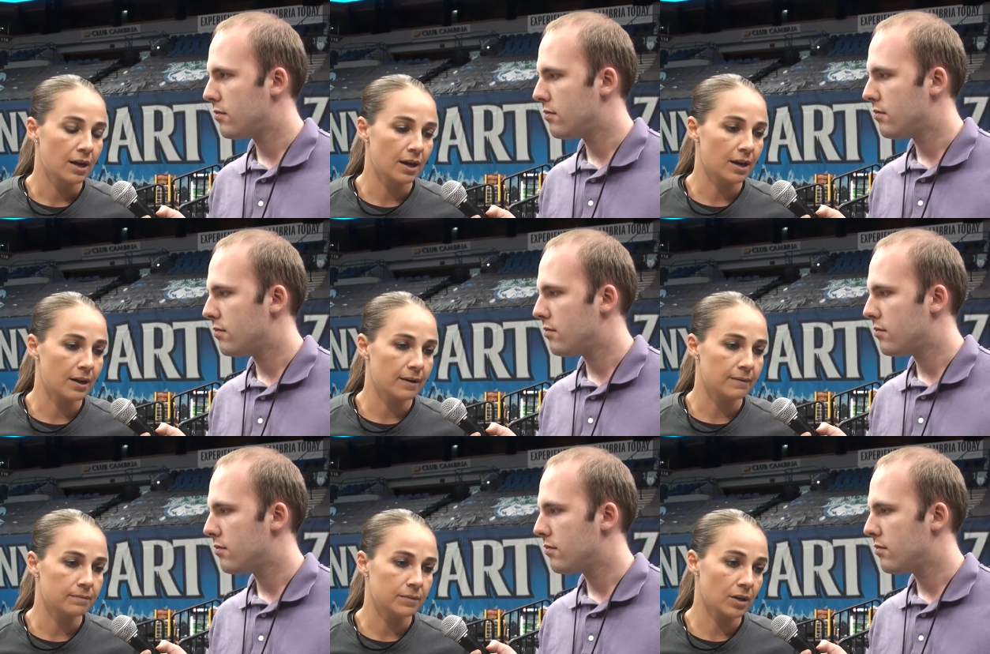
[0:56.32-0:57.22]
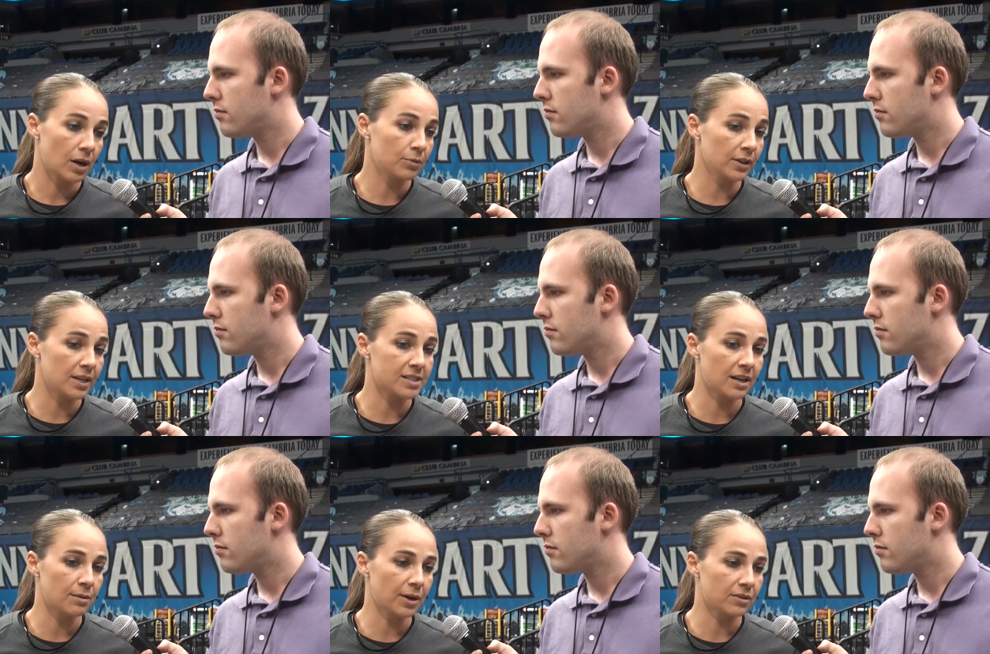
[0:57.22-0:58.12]
Speaker 1: um, you know, I'm really
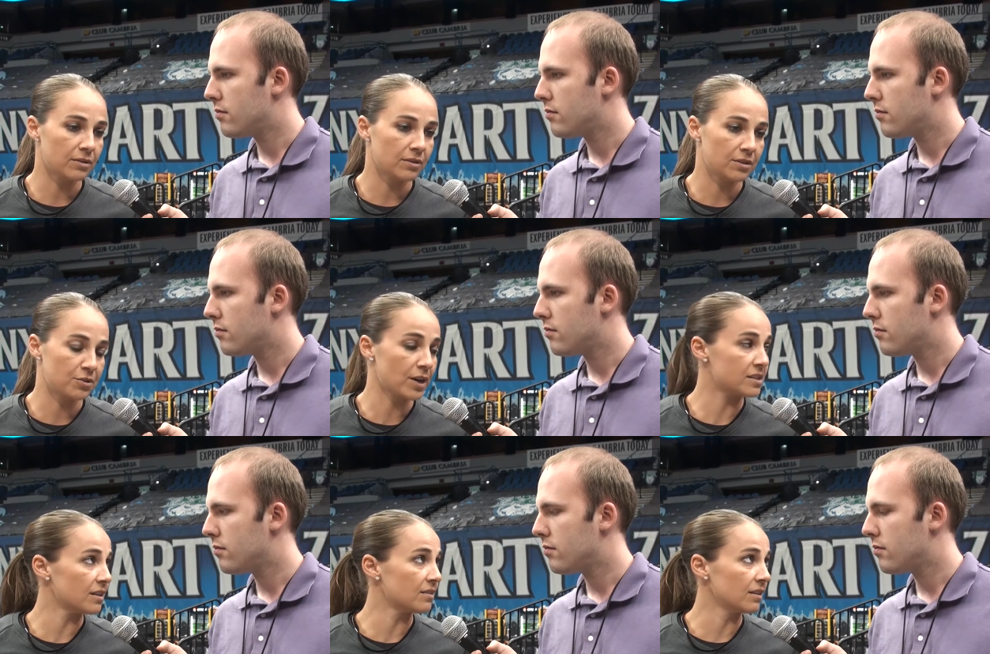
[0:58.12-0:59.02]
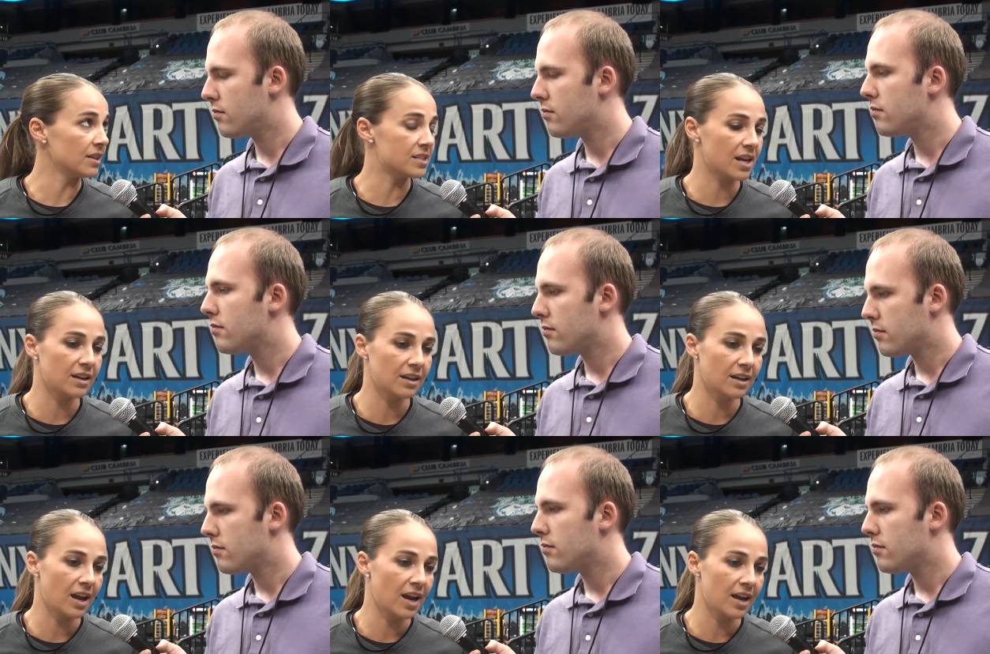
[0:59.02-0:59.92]
excited about the direction that the league's
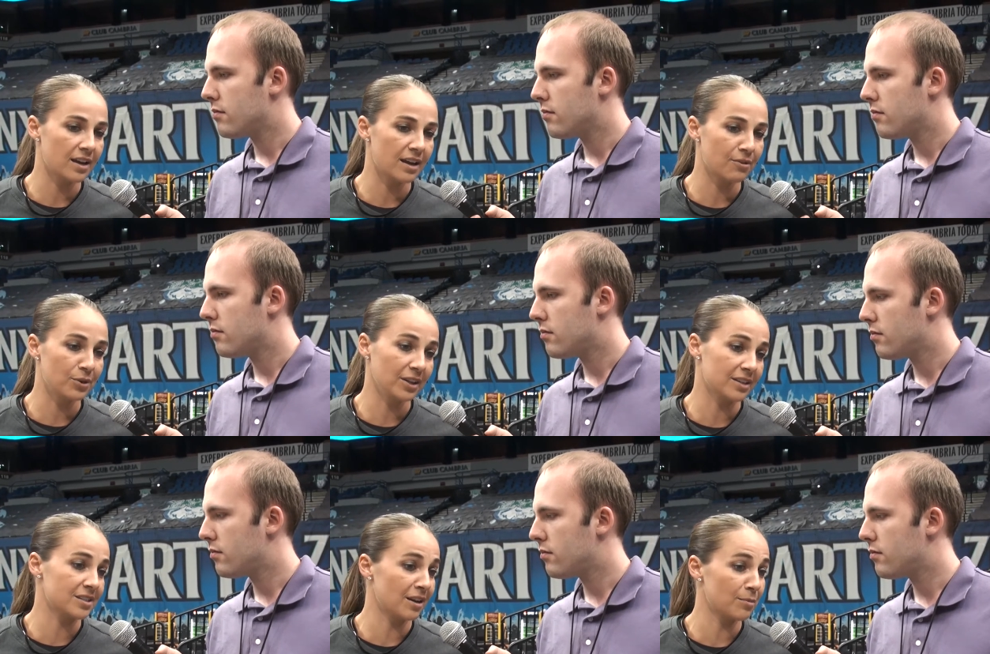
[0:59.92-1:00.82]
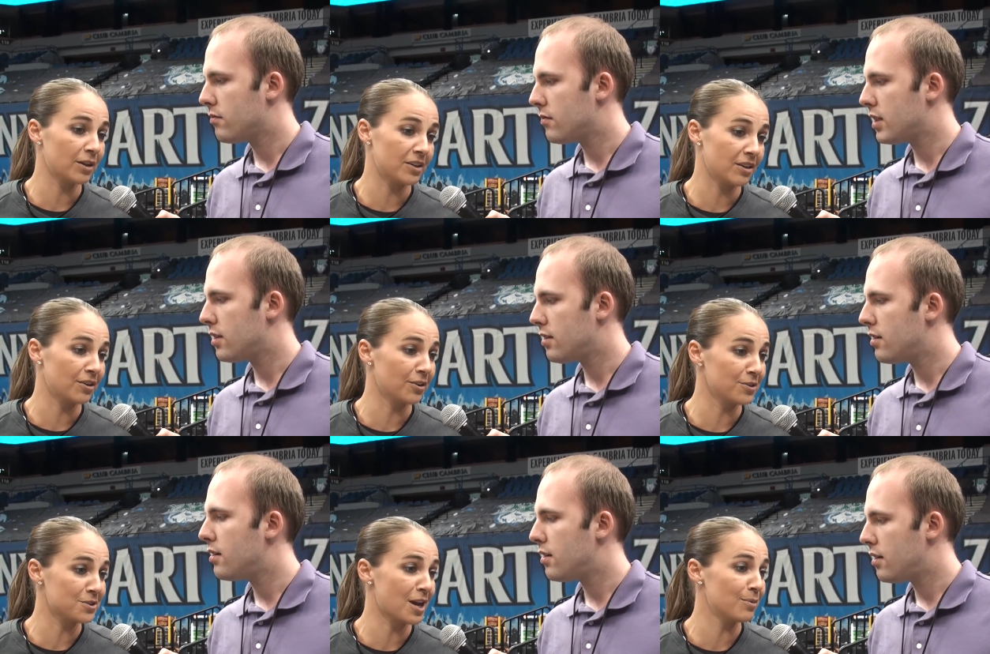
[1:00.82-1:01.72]
heading and uh, really excited about the young
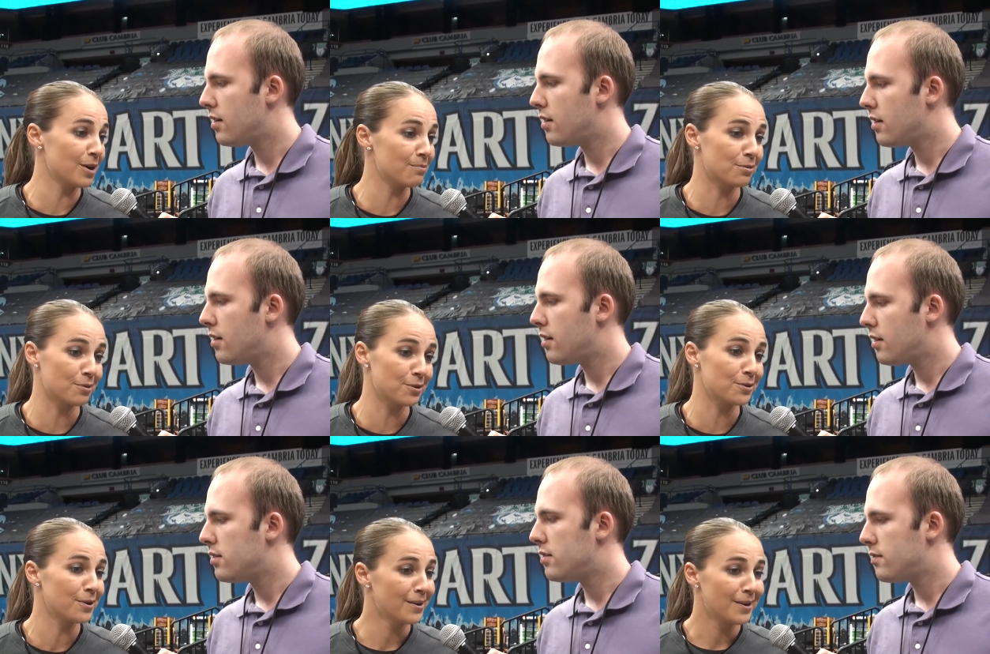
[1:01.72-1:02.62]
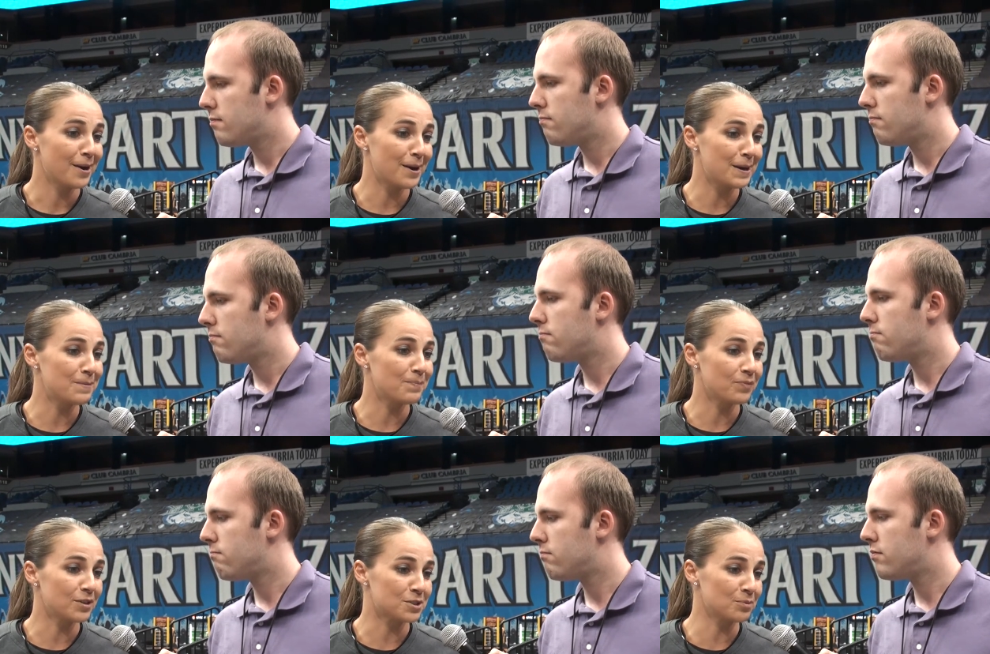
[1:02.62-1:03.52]
girls coming up through. Um,
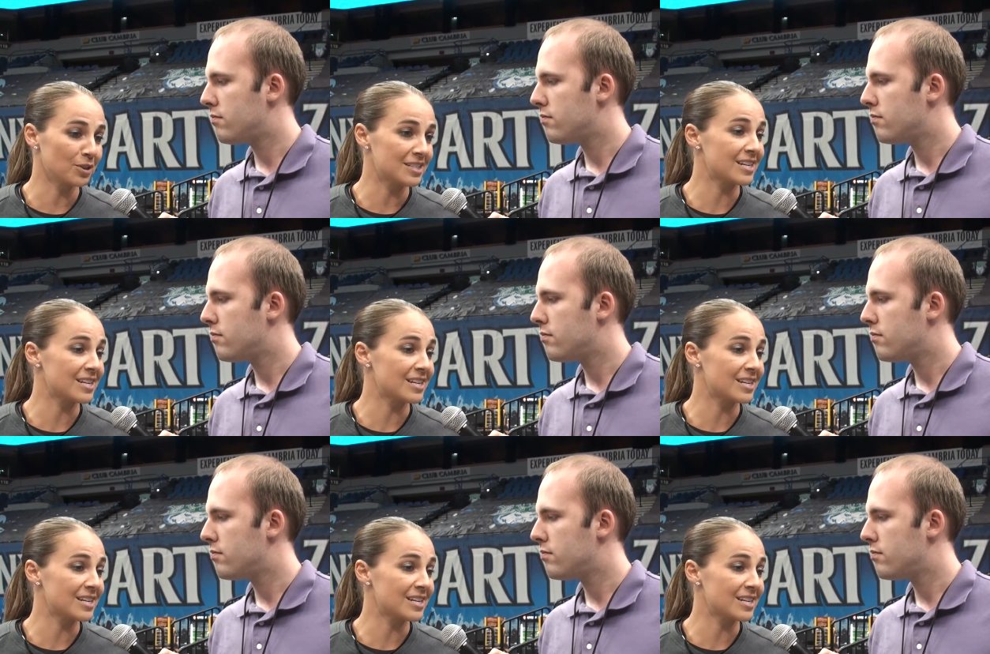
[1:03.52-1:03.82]
there's some really